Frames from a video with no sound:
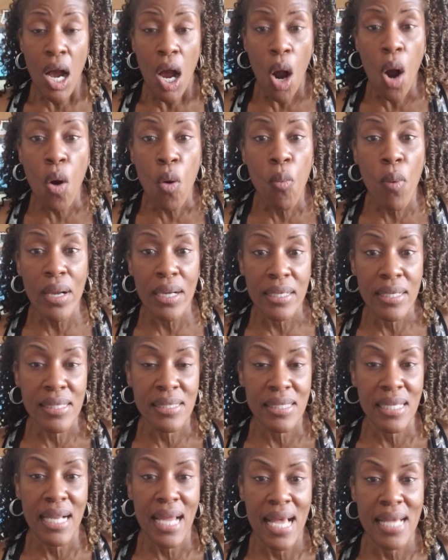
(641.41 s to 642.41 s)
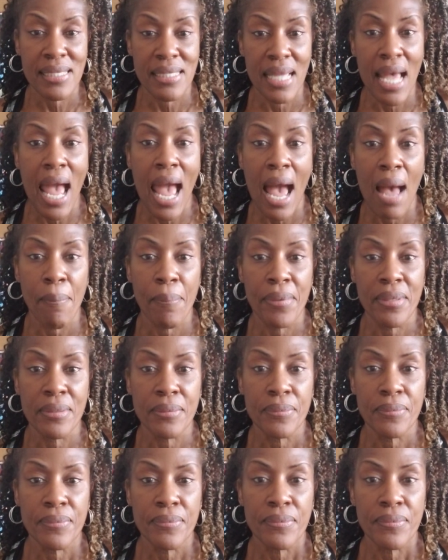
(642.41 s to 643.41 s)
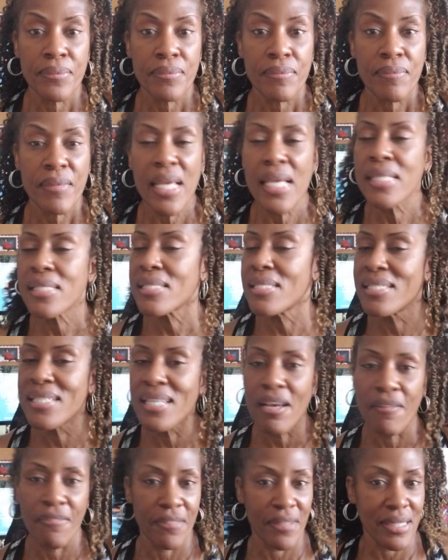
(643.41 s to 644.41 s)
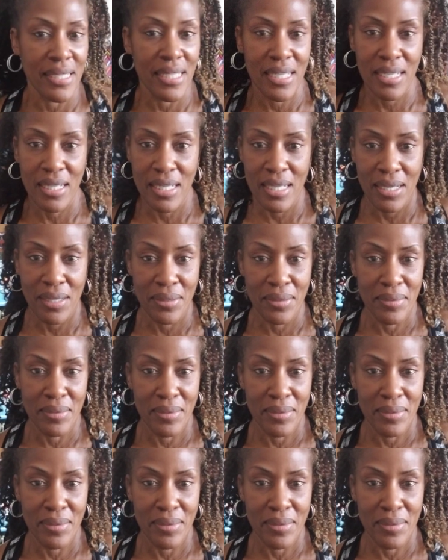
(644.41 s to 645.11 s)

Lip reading: on what it is that has to happen. It's definitely clear.